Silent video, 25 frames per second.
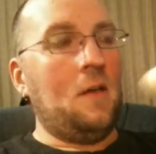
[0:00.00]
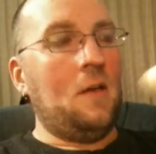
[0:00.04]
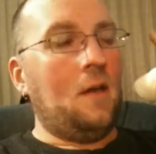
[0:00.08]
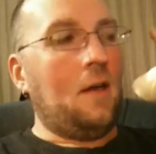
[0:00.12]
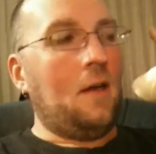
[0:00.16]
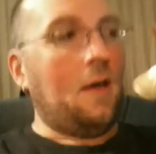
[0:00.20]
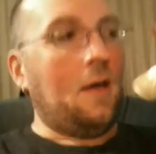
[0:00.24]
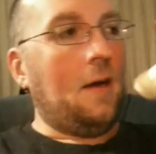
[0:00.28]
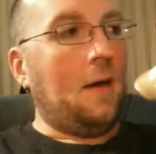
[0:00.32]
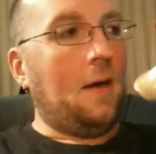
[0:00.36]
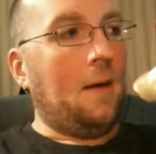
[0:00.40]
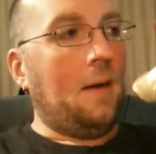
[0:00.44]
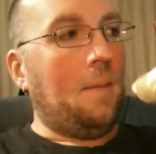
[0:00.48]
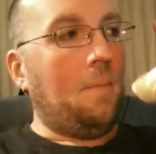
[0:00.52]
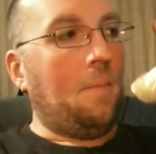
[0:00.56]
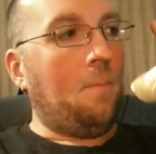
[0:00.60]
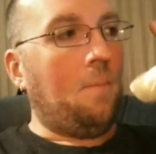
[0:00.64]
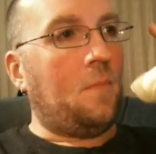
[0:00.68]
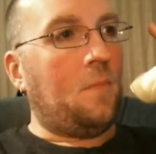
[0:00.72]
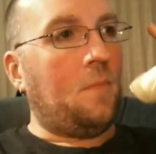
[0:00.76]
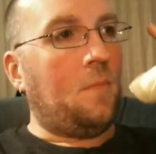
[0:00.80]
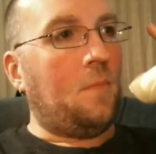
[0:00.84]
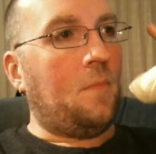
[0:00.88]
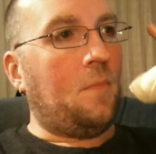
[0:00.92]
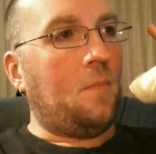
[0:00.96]

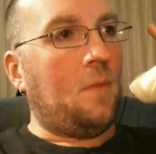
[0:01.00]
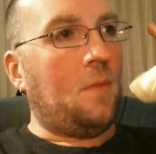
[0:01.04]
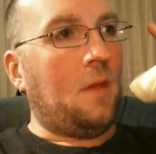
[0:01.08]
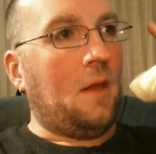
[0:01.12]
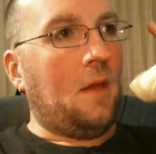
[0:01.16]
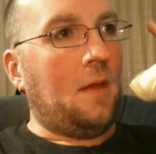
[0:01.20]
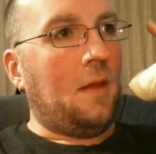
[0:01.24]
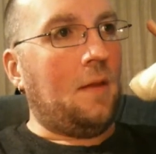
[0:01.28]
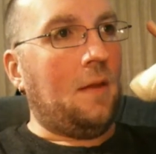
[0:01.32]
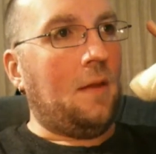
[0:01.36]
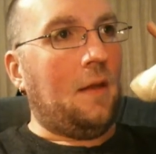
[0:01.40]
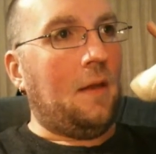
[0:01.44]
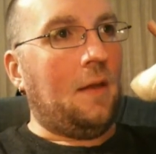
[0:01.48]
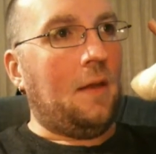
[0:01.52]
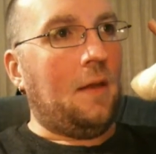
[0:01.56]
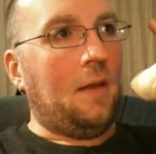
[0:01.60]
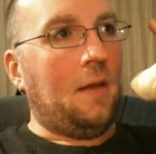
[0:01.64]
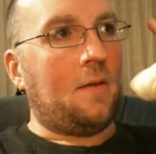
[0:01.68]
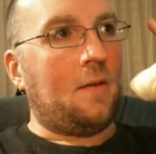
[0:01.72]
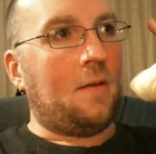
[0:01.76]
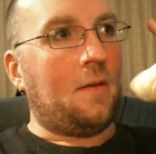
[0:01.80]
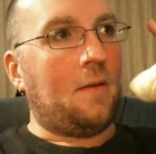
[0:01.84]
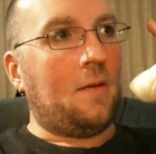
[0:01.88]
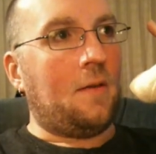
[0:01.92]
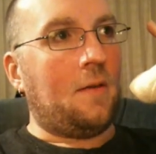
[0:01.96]
And then
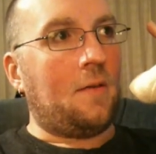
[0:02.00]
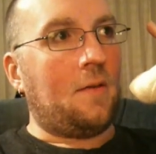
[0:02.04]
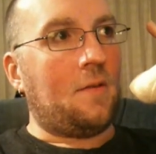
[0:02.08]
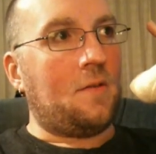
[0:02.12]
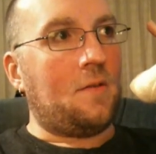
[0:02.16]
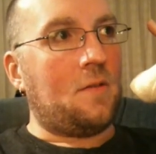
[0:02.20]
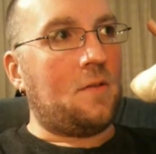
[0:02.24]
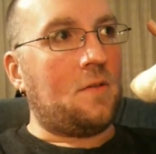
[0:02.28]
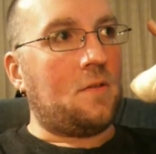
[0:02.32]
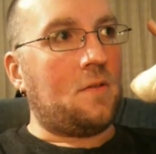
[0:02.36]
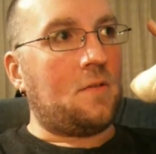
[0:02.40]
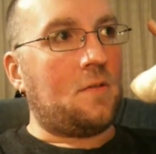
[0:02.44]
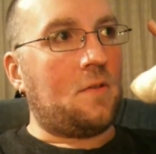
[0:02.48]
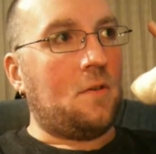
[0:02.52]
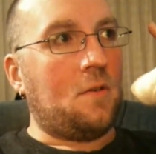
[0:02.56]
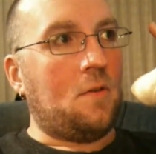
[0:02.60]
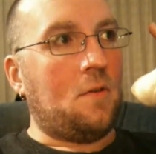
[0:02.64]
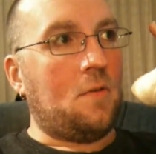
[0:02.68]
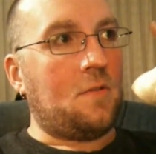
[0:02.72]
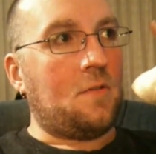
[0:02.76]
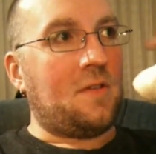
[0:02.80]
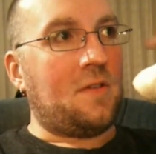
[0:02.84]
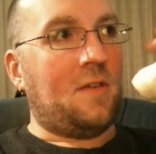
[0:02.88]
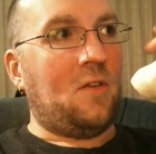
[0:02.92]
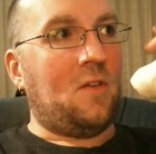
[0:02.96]
so
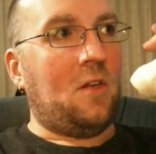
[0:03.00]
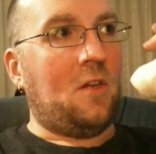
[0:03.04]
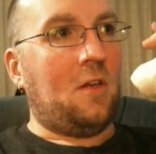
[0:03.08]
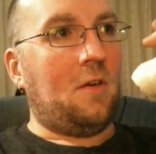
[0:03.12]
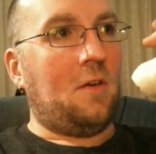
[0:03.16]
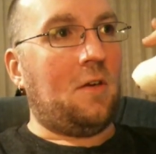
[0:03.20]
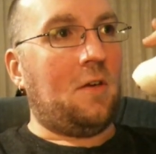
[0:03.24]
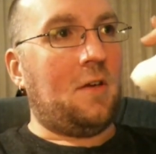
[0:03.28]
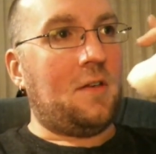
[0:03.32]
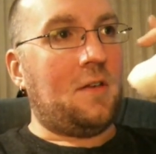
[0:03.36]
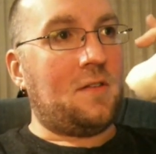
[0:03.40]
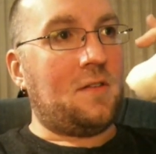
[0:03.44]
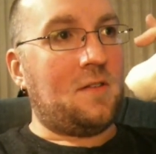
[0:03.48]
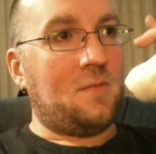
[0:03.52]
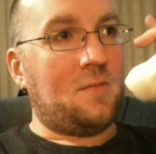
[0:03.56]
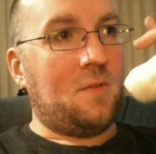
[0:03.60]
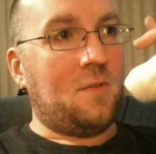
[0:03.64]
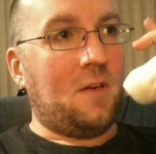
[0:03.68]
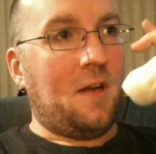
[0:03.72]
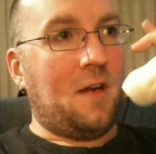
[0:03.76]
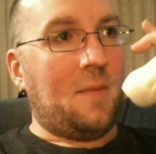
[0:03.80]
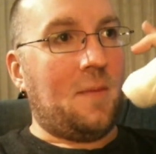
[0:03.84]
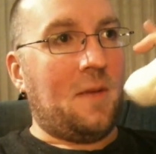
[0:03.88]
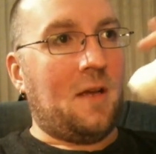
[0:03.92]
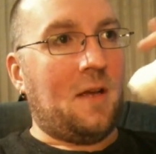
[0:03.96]
70 degrees is where
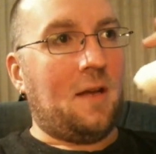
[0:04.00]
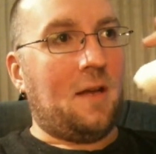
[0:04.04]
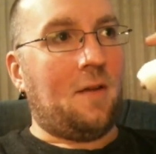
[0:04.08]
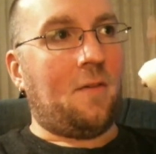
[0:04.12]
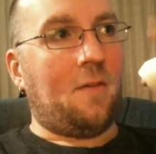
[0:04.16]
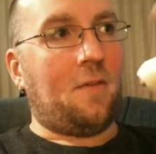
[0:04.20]
I'm at.